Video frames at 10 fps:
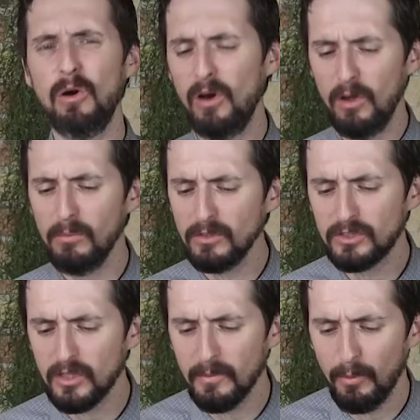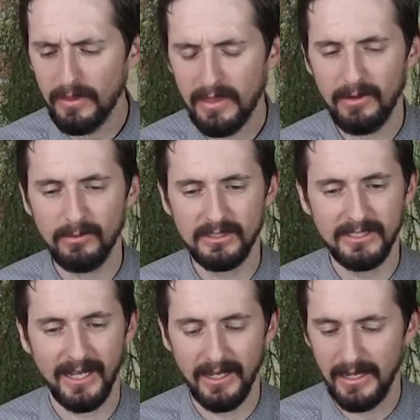almost to the point that it was
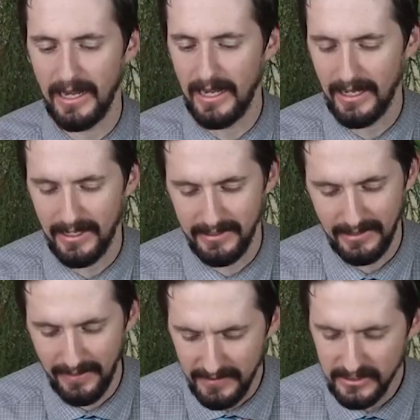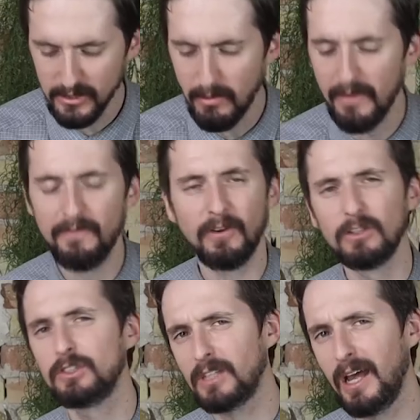done, and this is my
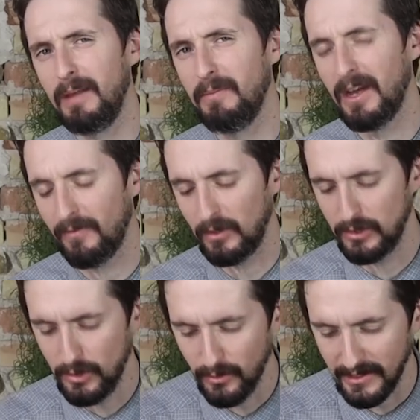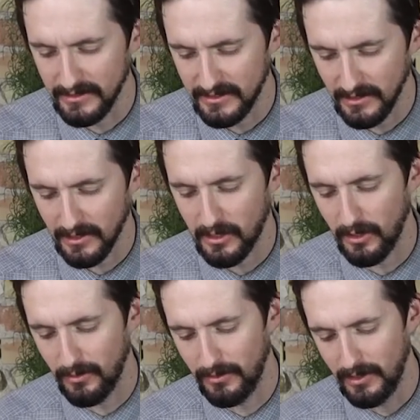first time ever doing
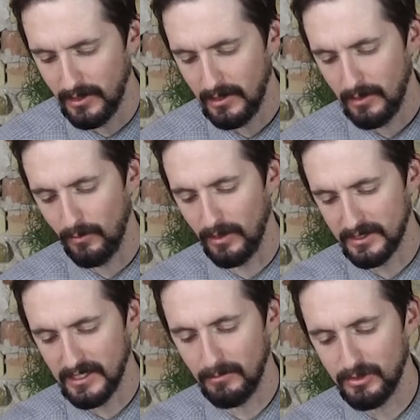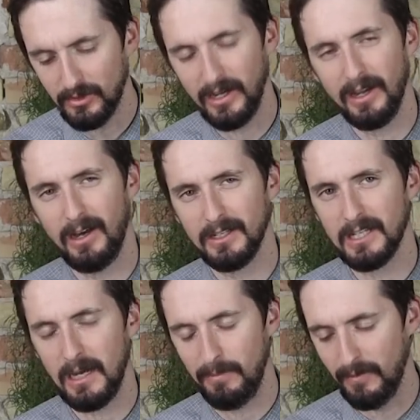silicone with substrate on
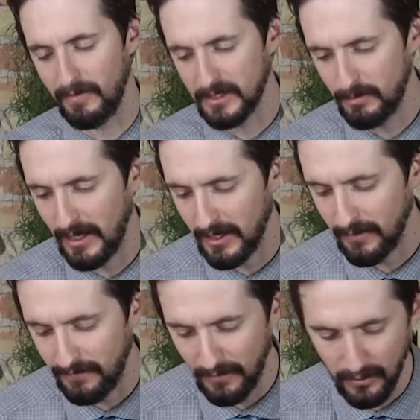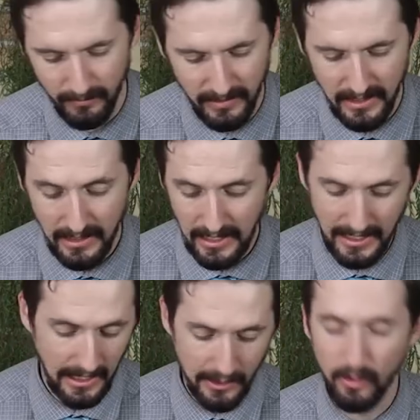top of expanding foam.
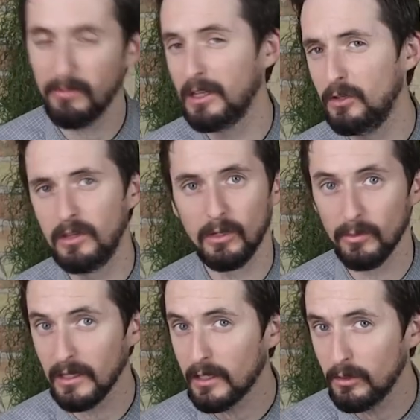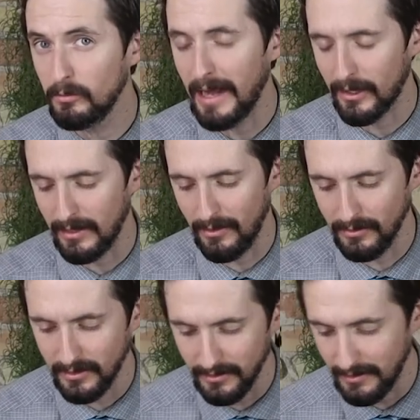I normally do the Gorilla Glue
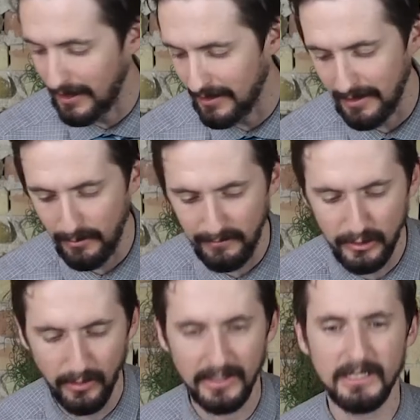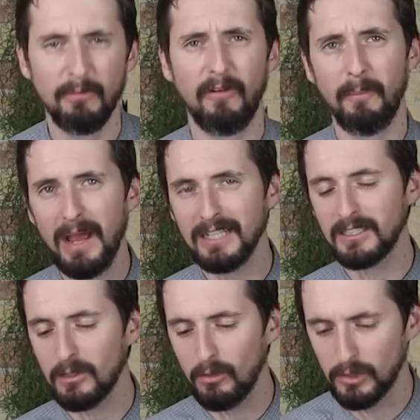background that we've shown in some of our past
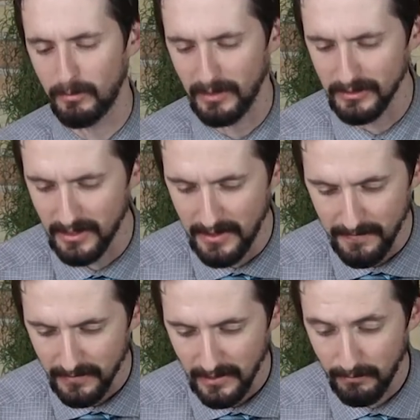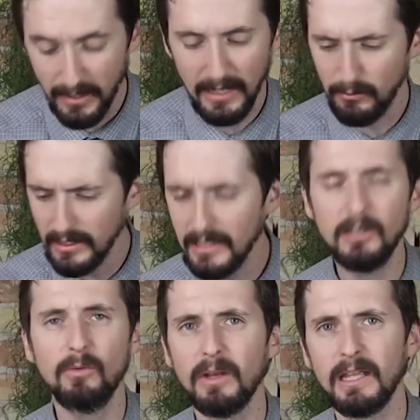enclosure builds, but I really
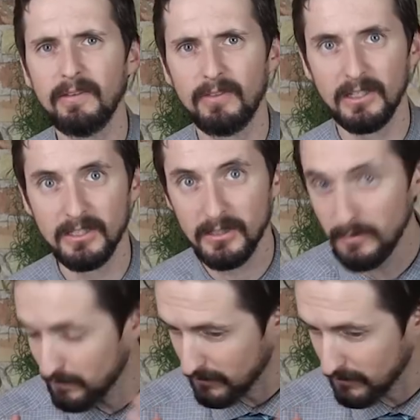do want to give this,